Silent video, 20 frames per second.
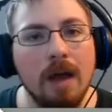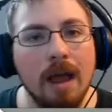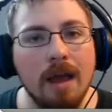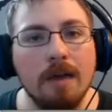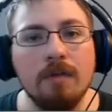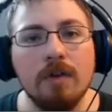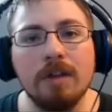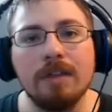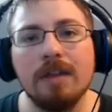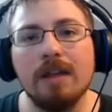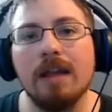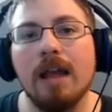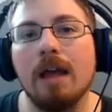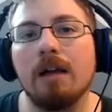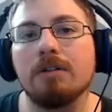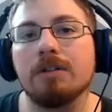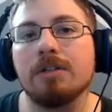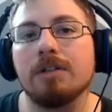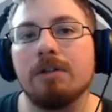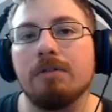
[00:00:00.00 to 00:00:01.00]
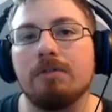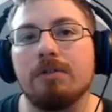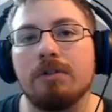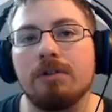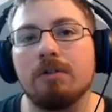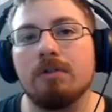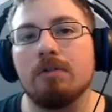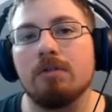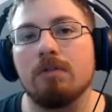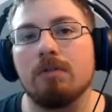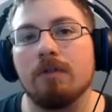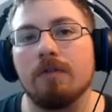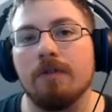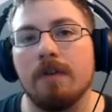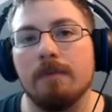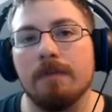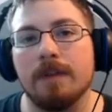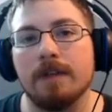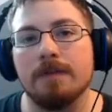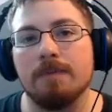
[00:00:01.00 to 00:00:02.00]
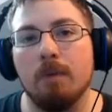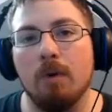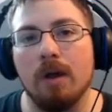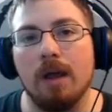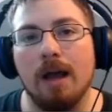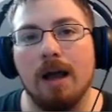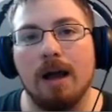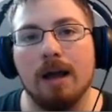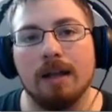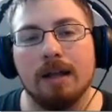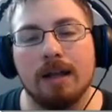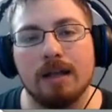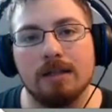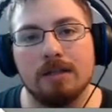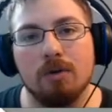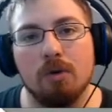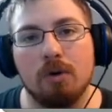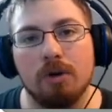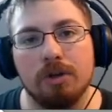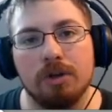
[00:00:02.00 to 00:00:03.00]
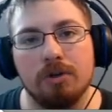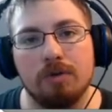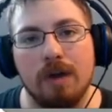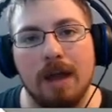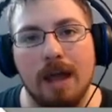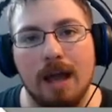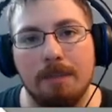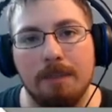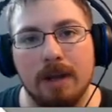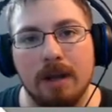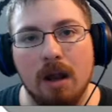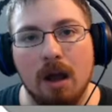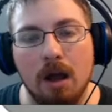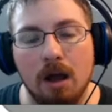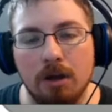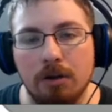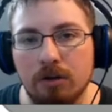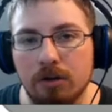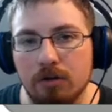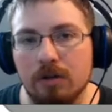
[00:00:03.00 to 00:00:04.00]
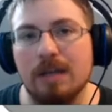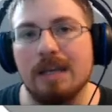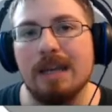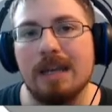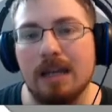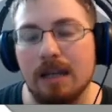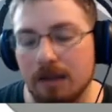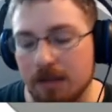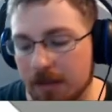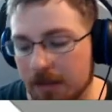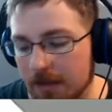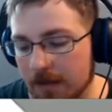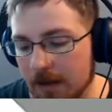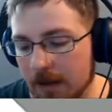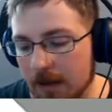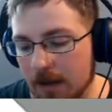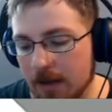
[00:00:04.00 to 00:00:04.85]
everything else you do from this point on is going to happen underneath